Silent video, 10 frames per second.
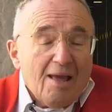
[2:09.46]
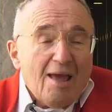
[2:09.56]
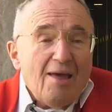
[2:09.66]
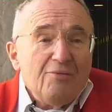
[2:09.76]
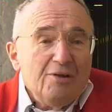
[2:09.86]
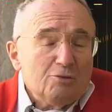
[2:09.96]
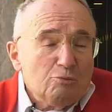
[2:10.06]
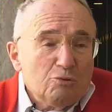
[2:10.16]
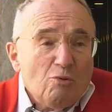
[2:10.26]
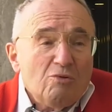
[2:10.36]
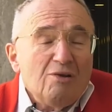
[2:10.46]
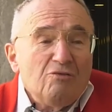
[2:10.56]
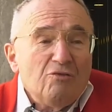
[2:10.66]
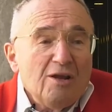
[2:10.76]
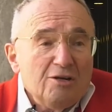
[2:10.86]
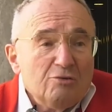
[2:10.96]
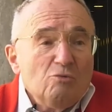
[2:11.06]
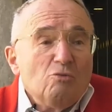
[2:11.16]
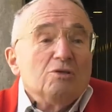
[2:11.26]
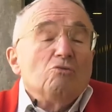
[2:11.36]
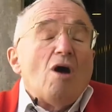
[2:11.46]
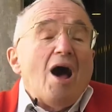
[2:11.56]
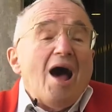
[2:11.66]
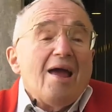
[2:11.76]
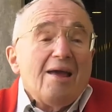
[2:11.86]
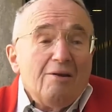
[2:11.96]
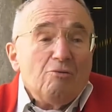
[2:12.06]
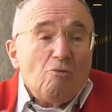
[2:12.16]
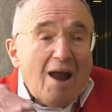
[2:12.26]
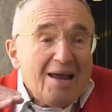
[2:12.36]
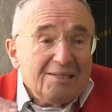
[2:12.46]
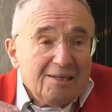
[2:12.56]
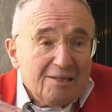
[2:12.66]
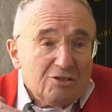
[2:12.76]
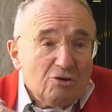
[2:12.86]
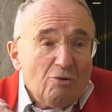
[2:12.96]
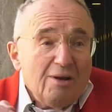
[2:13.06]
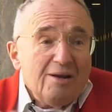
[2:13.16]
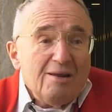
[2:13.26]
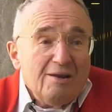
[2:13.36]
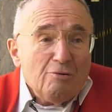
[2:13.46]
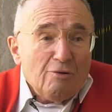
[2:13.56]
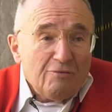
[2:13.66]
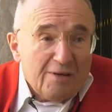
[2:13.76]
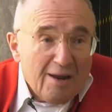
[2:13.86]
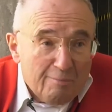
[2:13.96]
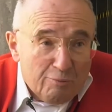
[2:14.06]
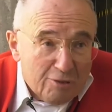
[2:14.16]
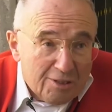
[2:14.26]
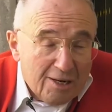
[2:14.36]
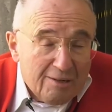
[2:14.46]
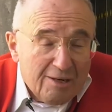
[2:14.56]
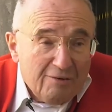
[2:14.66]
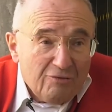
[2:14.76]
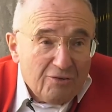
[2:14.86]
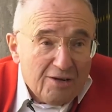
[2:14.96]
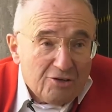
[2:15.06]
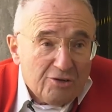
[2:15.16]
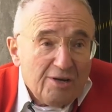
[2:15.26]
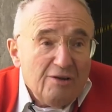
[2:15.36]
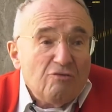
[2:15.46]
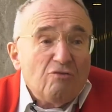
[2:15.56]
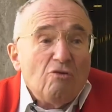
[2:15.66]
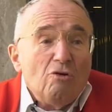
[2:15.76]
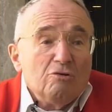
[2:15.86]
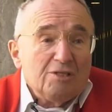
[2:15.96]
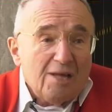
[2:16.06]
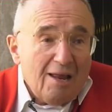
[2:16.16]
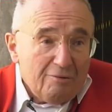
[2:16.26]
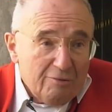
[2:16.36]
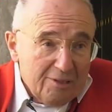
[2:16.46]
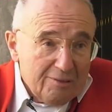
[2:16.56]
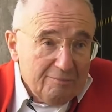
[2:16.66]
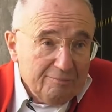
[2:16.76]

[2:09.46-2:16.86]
And this was when inflation was high and rising. So in a year of 10% inflation, he froze salaries.